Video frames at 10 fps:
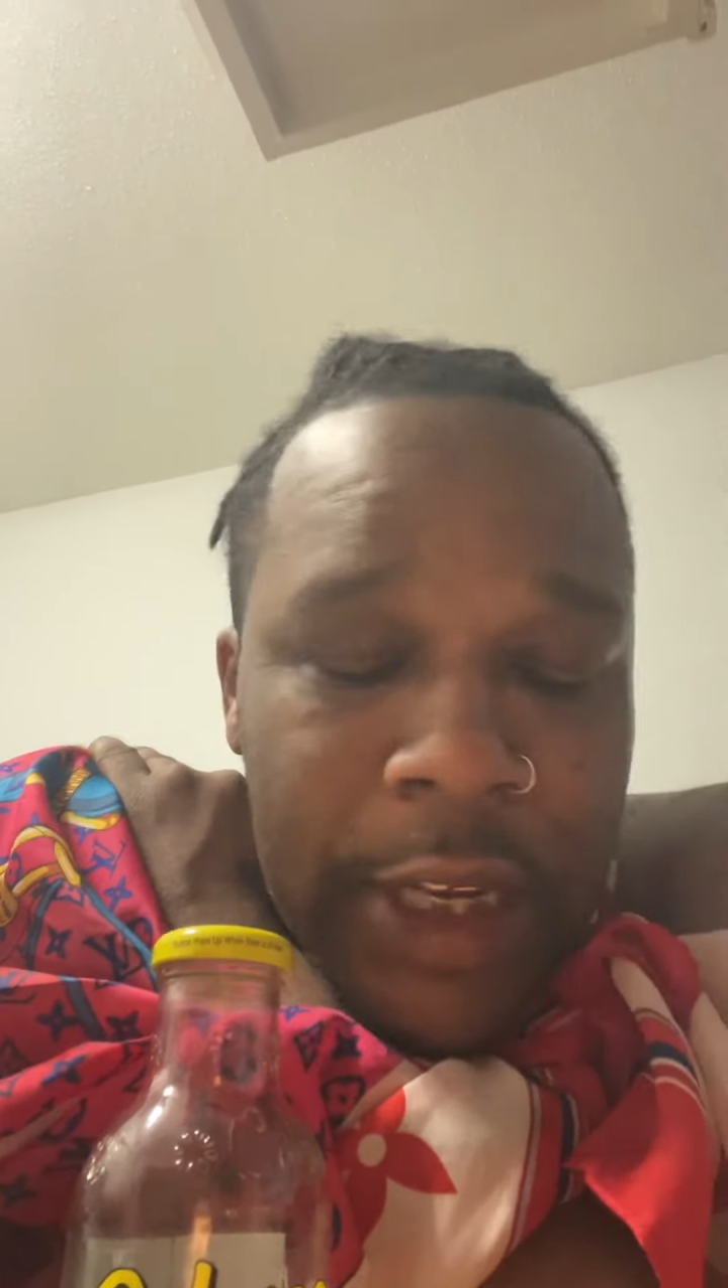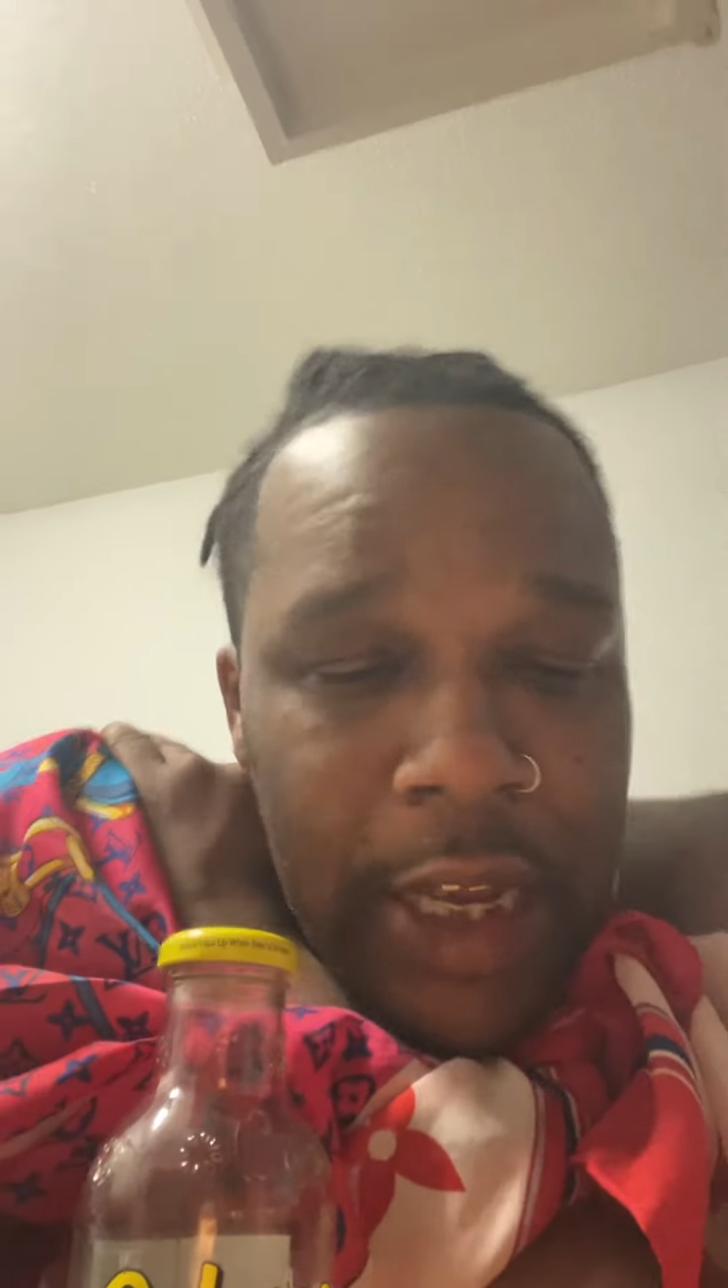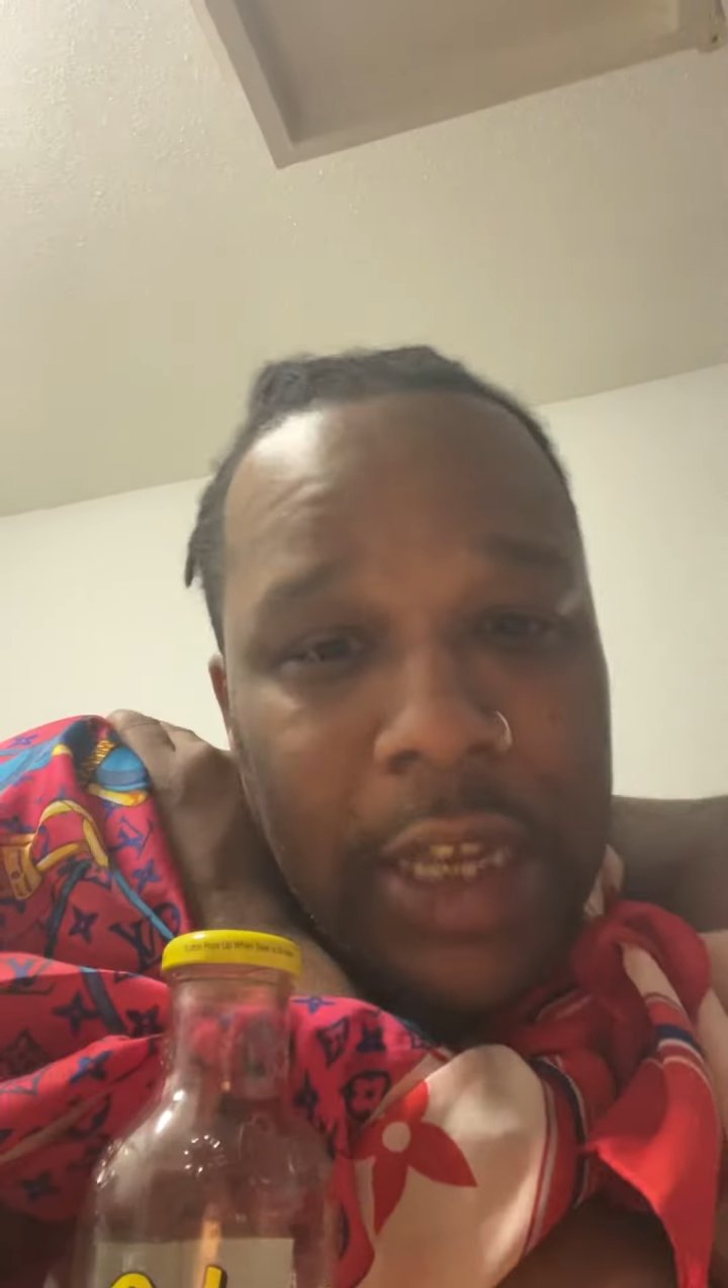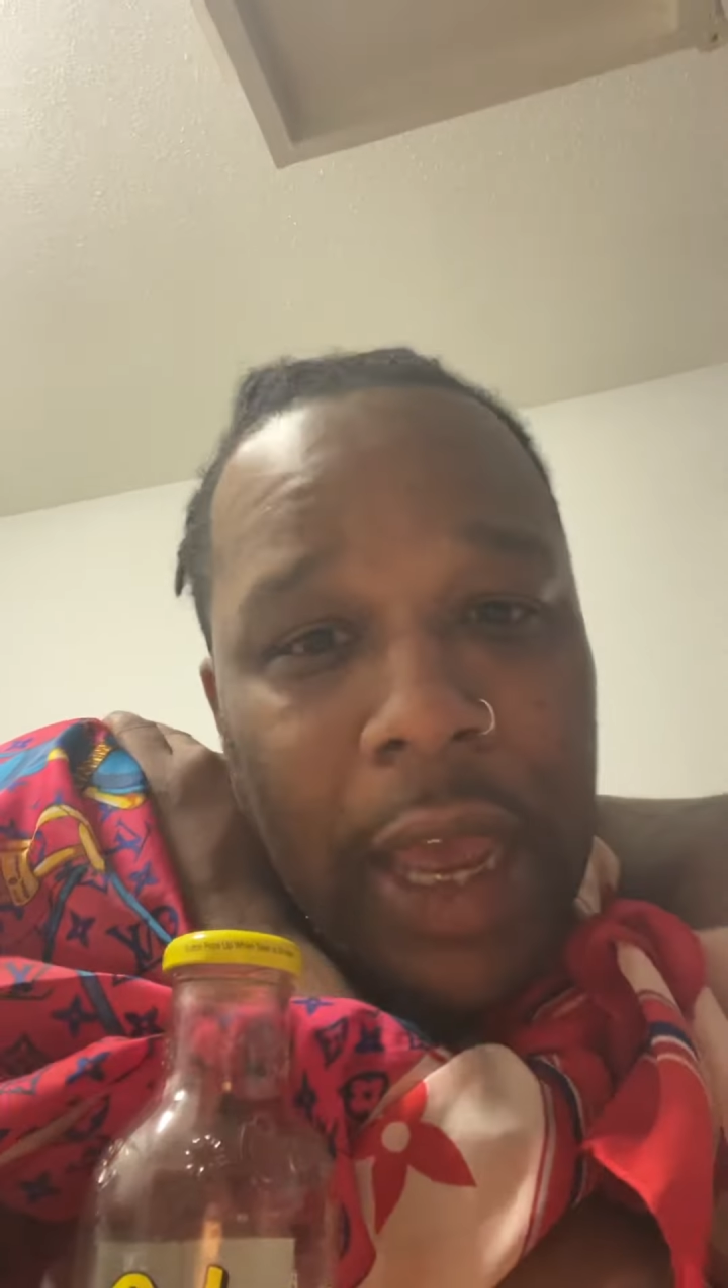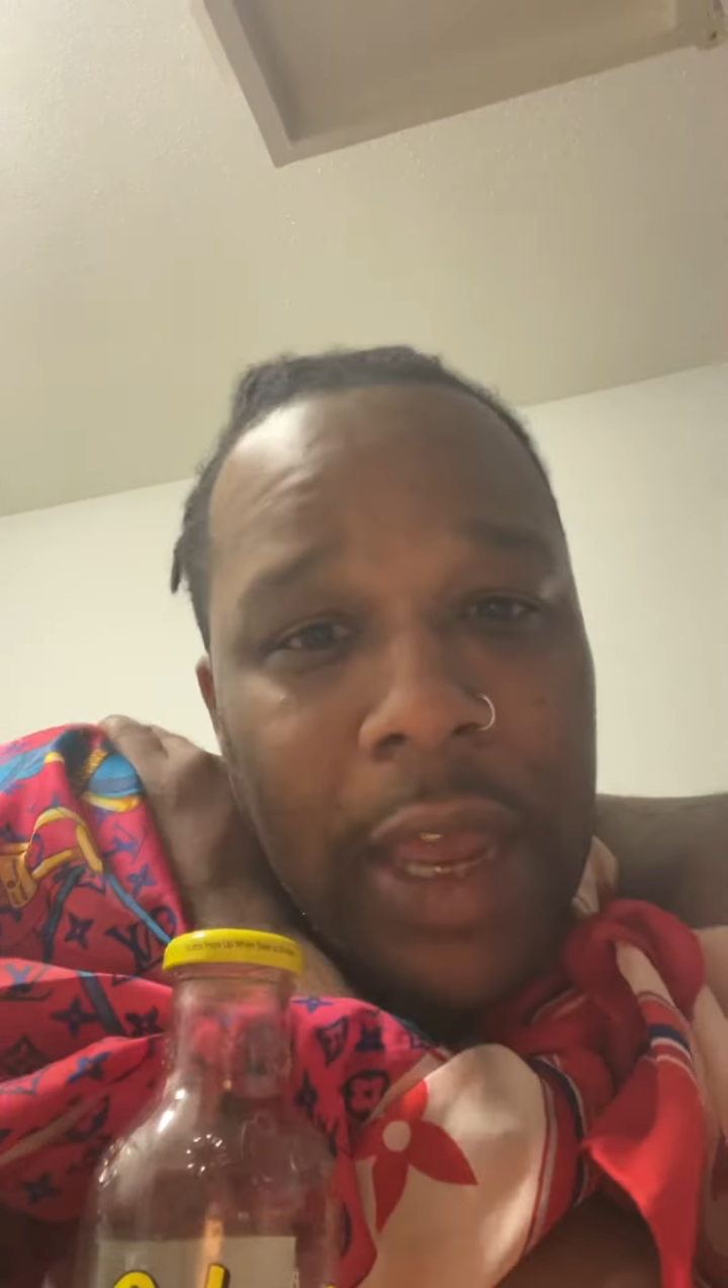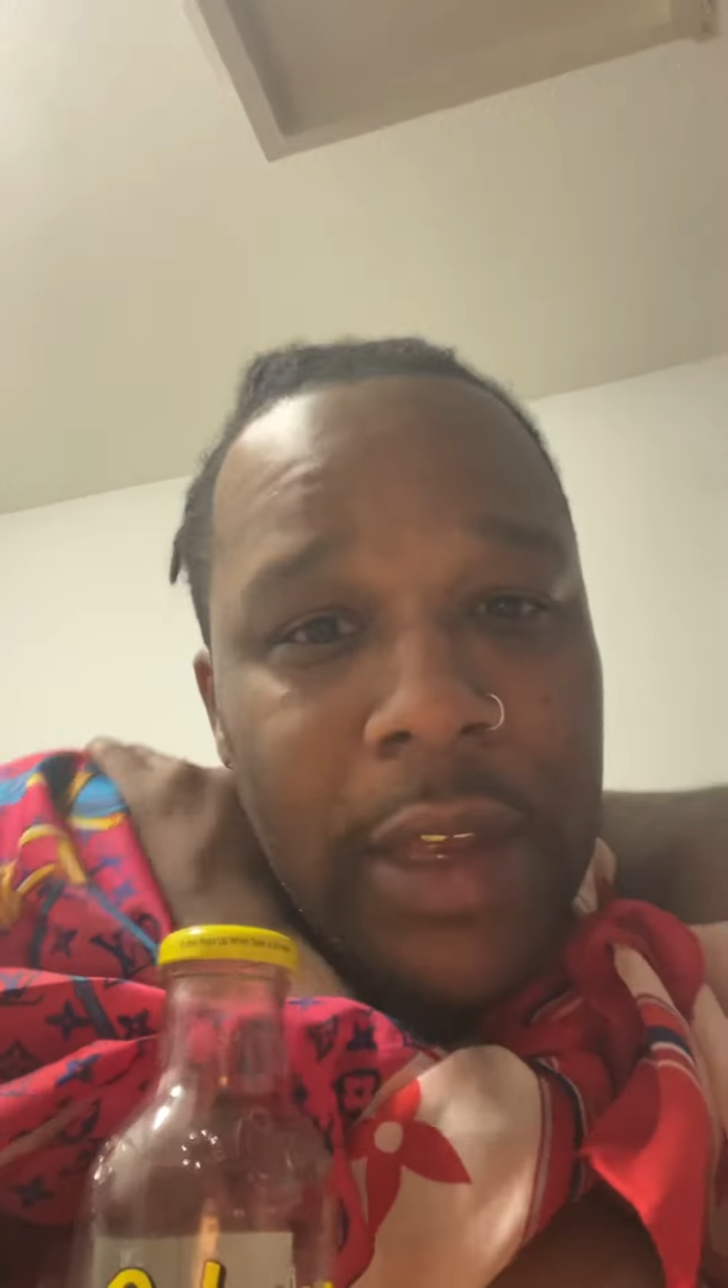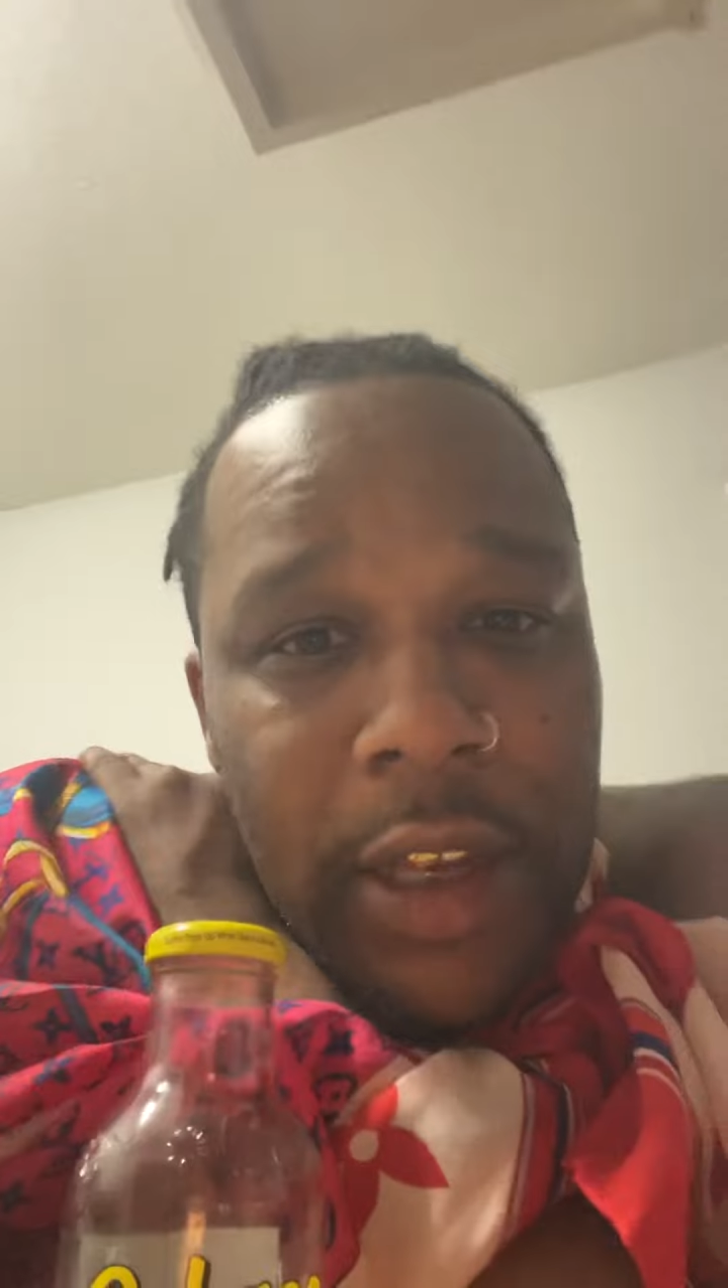He can't.